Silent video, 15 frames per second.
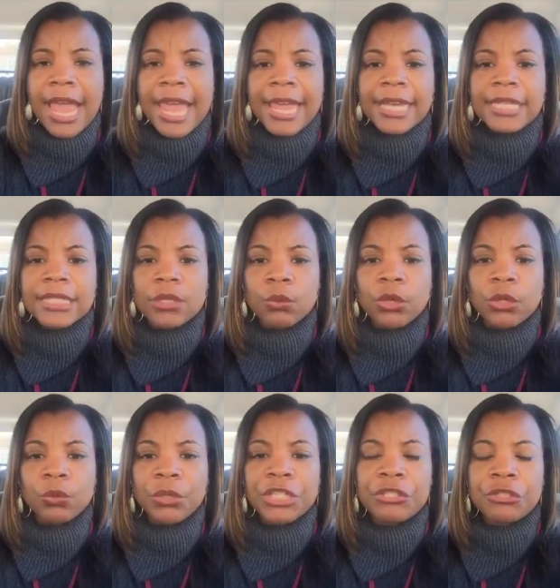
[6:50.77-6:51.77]
And
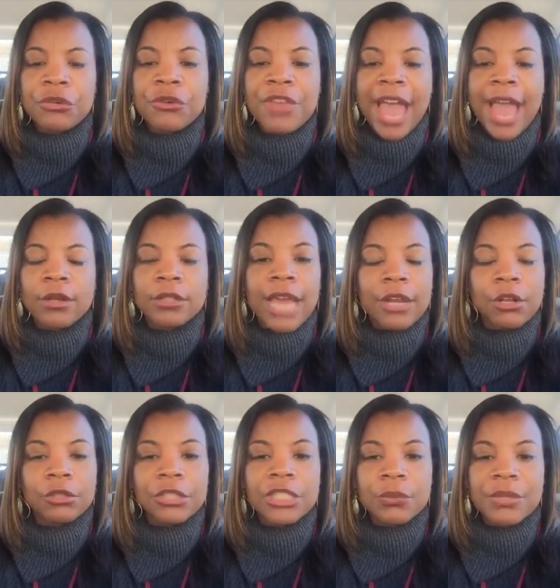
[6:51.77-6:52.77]
when we do that, not
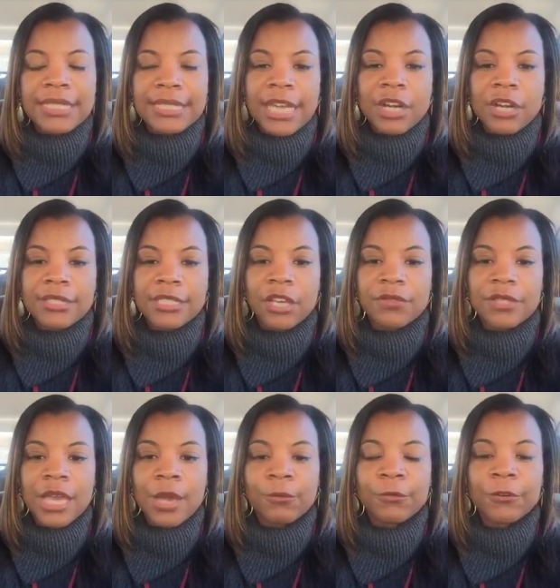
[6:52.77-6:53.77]
only do we set
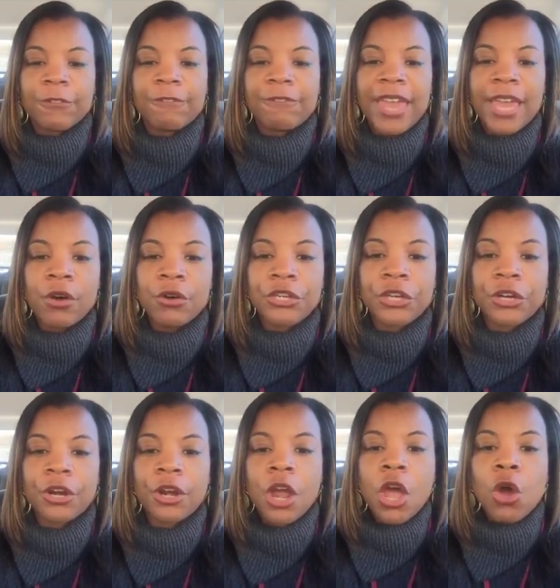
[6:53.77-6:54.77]
ourselves up for
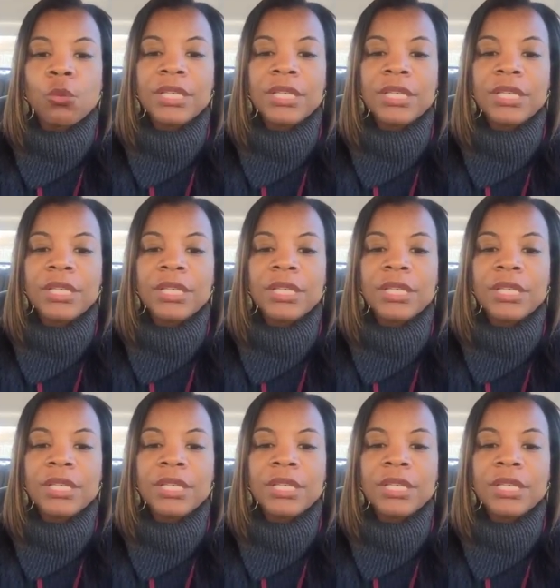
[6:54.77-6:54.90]
failure,